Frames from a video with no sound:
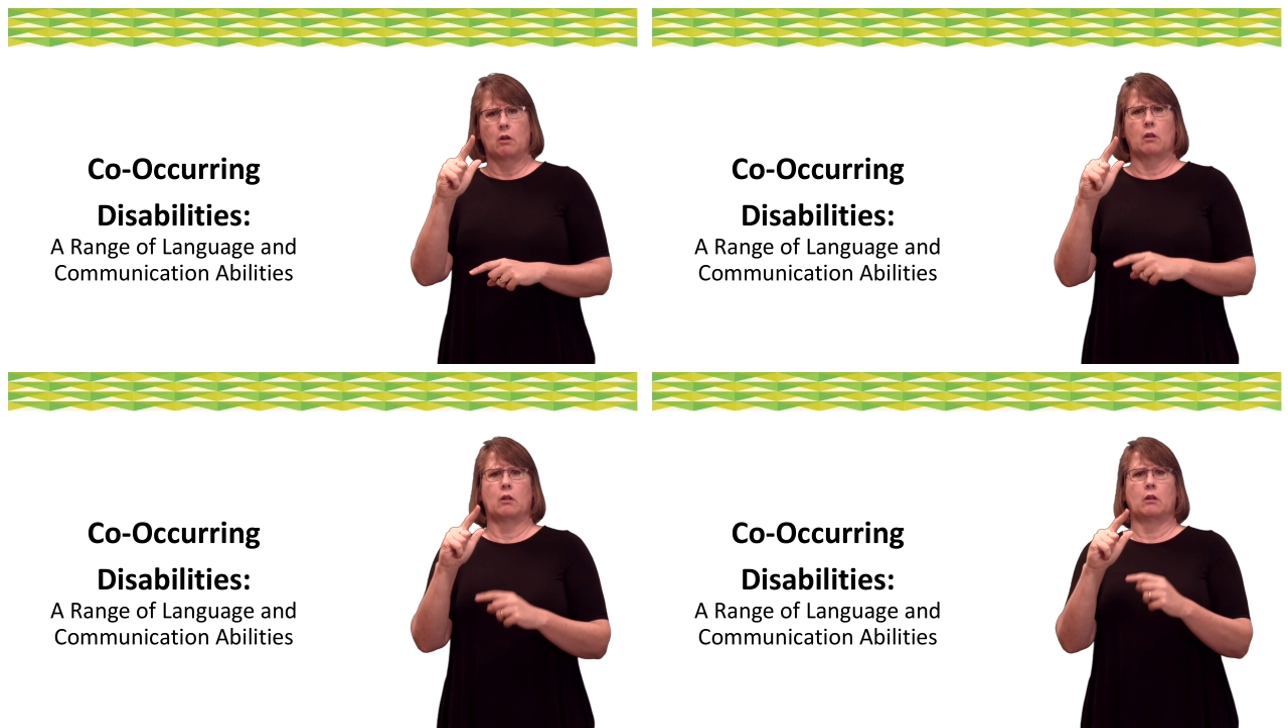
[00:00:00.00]

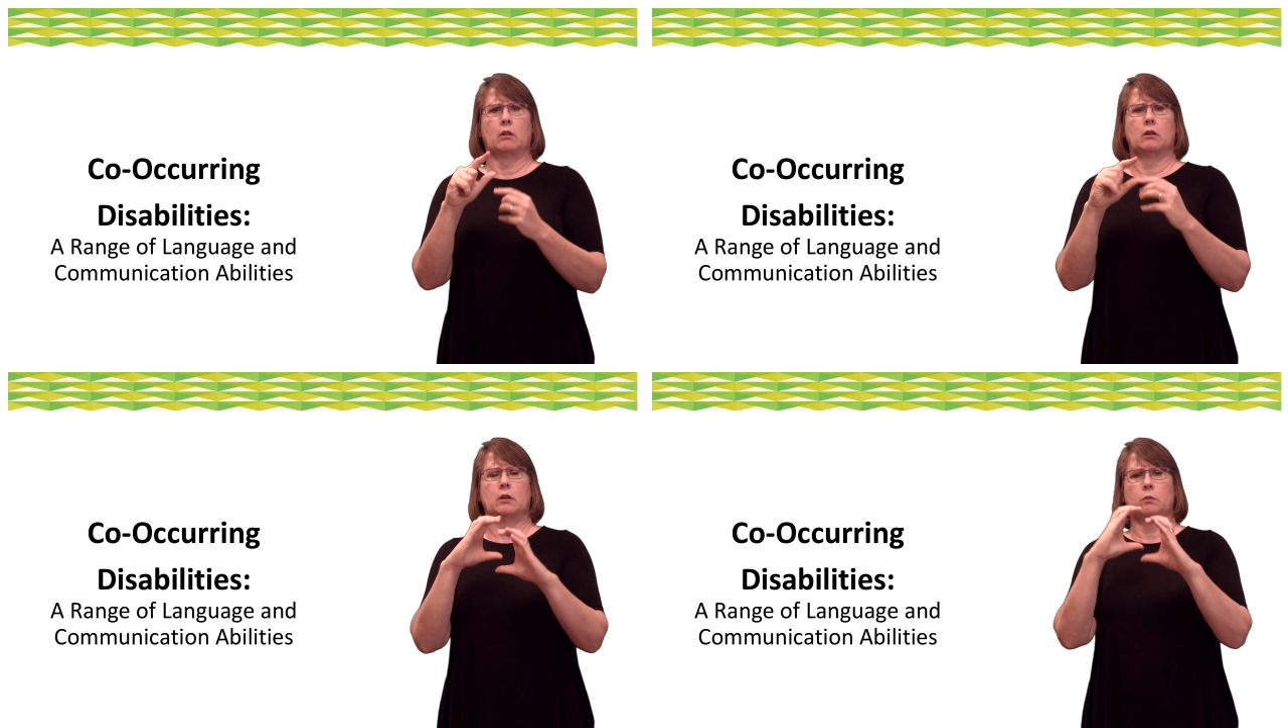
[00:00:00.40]

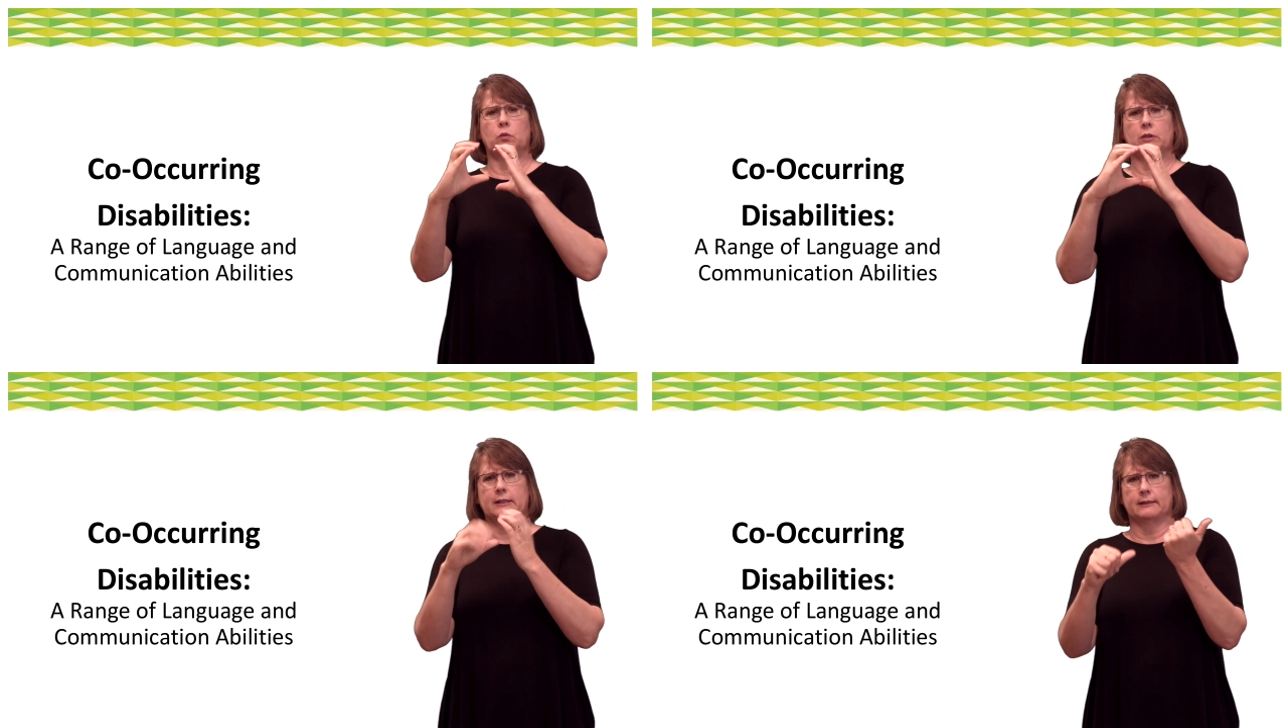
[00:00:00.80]
assistant
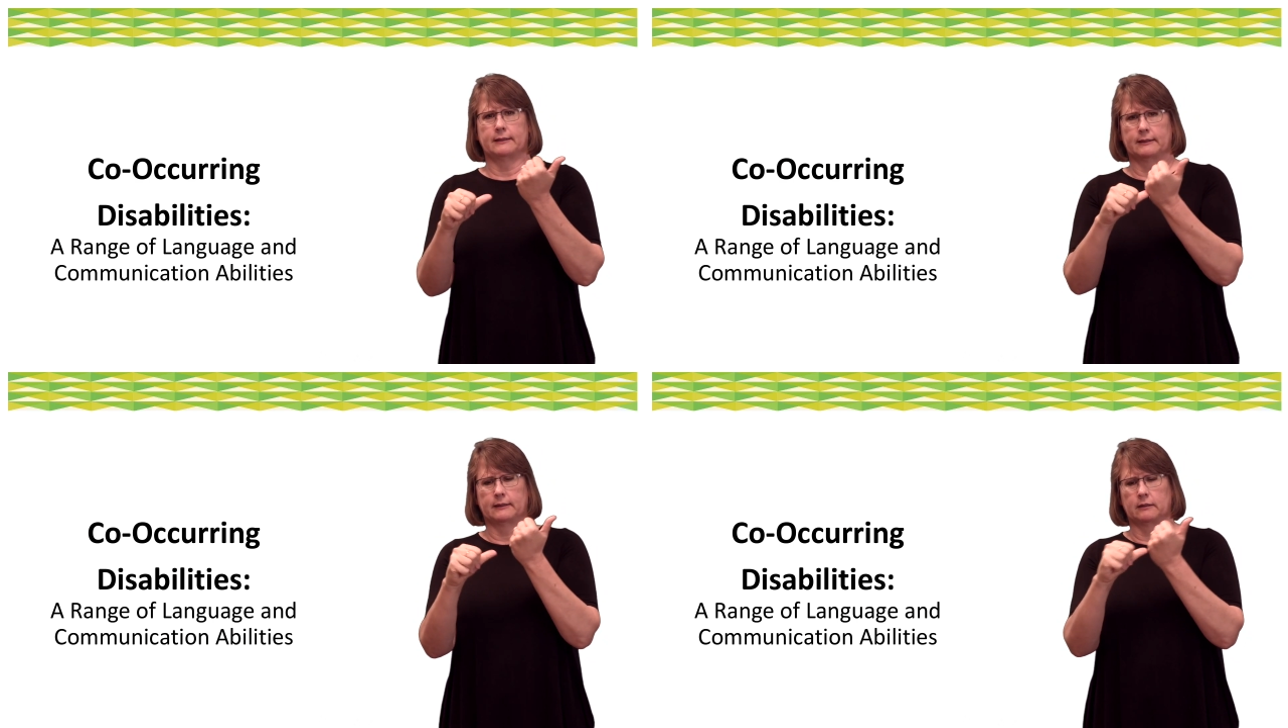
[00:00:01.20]

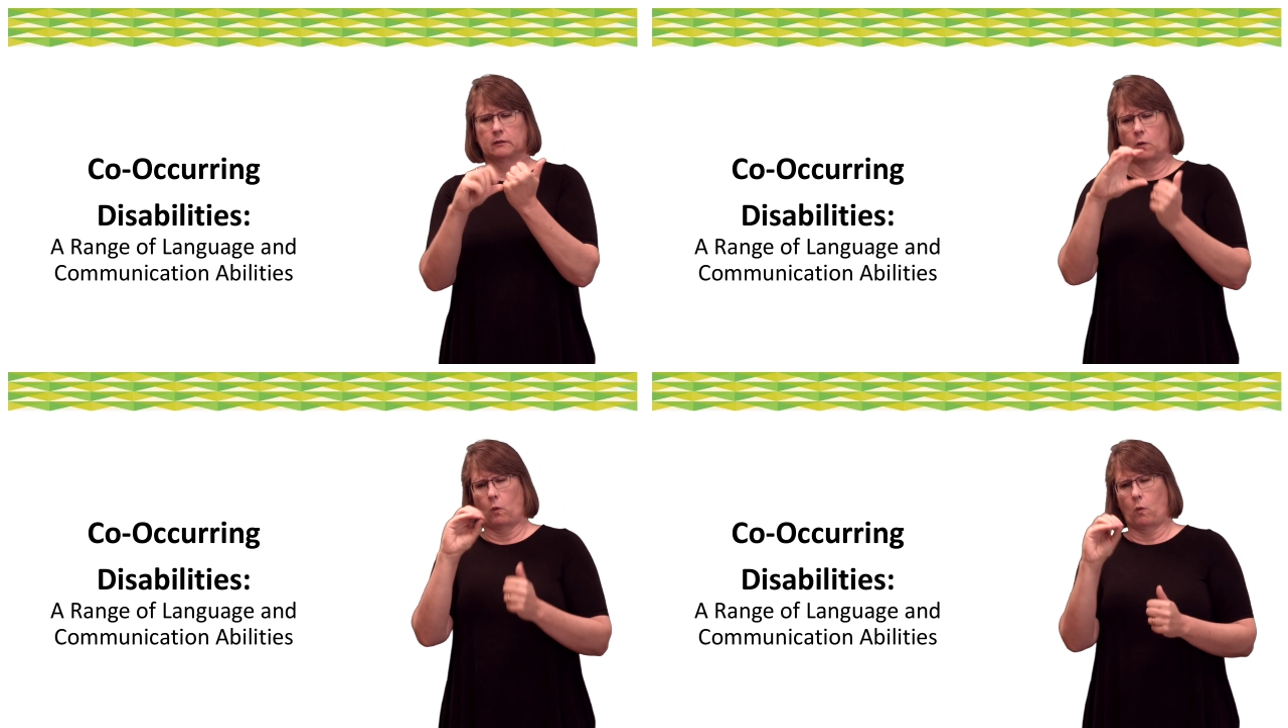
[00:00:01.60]
slash
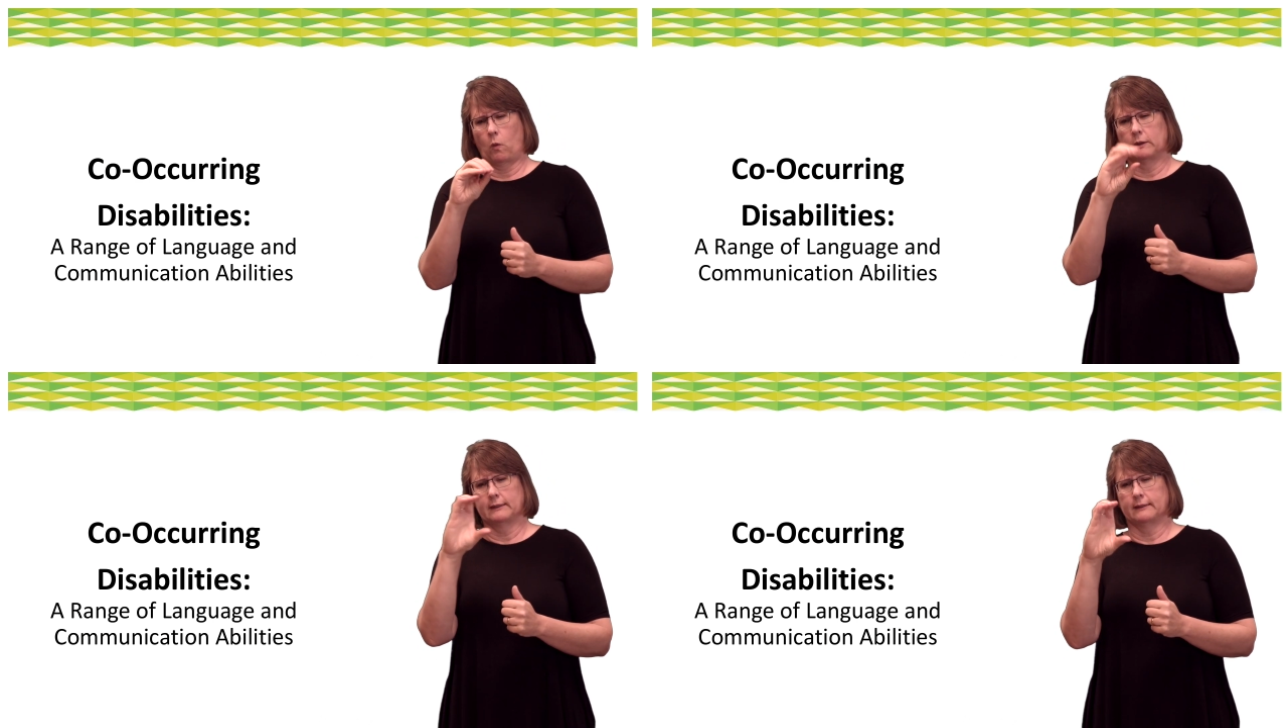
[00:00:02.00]
job
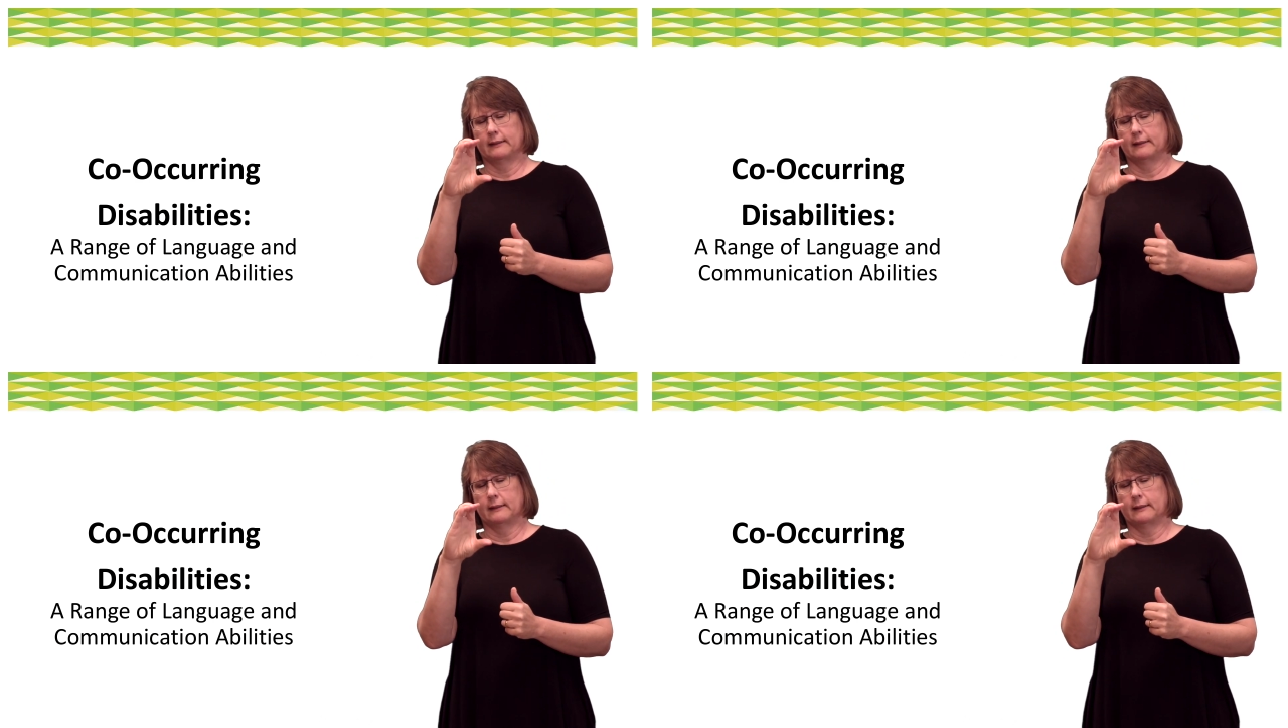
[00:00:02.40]
coach